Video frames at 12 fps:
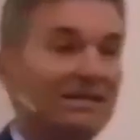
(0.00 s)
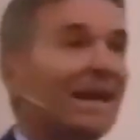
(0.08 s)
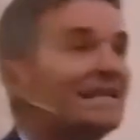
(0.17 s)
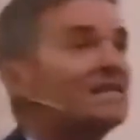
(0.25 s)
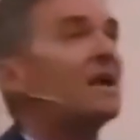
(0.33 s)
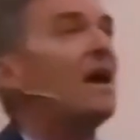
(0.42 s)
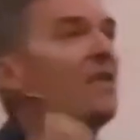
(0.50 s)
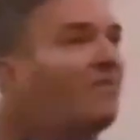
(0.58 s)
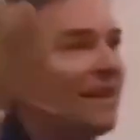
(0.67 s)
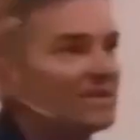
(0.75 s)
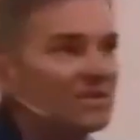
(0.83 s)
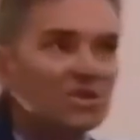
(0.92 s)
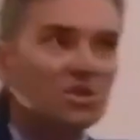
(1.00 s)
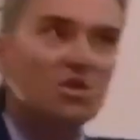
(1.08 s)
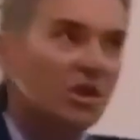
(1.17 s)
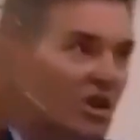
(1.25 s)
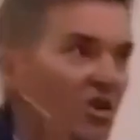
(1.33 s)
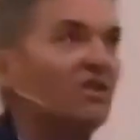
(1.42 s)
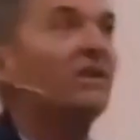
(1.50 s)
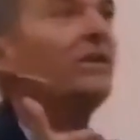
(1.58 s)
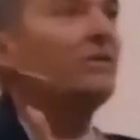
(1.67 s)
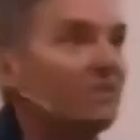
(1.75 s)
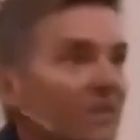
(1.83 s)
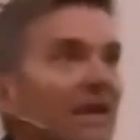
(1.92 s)
That's just the
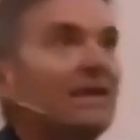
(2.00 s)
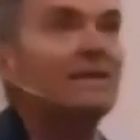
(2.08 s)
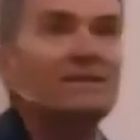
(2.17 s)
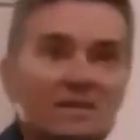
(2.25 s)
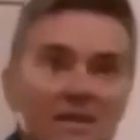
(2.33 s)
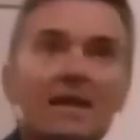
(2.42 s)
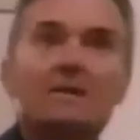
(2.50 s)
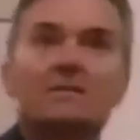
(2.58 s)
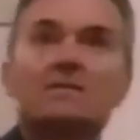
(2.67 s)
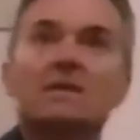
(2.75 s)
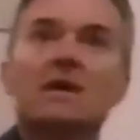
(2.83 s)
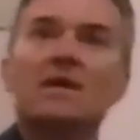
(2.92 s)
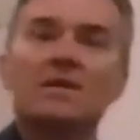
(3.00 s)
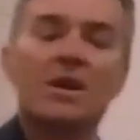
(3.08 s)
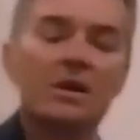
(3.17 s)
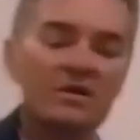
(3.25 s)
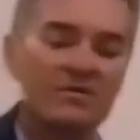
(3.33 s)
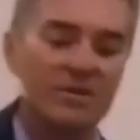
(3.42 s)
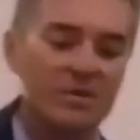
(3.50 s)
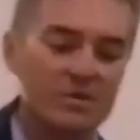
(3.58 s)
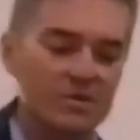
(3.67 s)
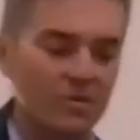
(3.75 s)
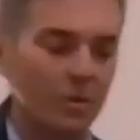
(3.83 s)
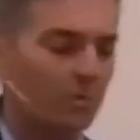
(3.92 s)
clear thing he says there in
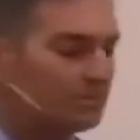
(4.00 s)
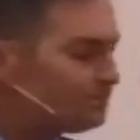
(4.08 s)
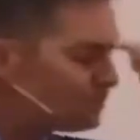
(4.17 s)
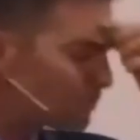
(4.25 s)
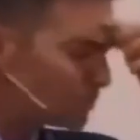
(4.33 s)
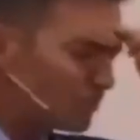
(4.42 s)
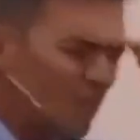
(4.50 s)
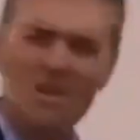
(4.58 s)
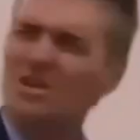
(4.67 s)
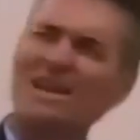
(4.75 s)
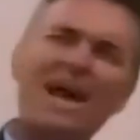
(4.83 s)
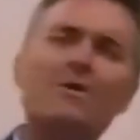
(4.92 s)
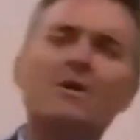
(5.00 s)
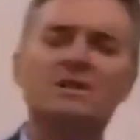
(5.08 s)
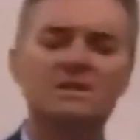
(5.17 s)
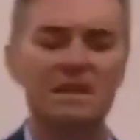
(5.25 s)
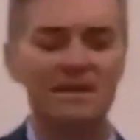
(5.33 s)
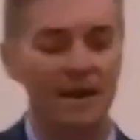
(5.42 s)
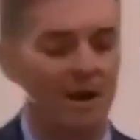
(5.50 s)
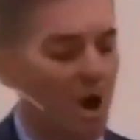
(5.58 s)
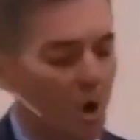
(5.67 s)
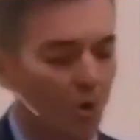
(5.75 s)
Ephesians 4. You say, how can he say that?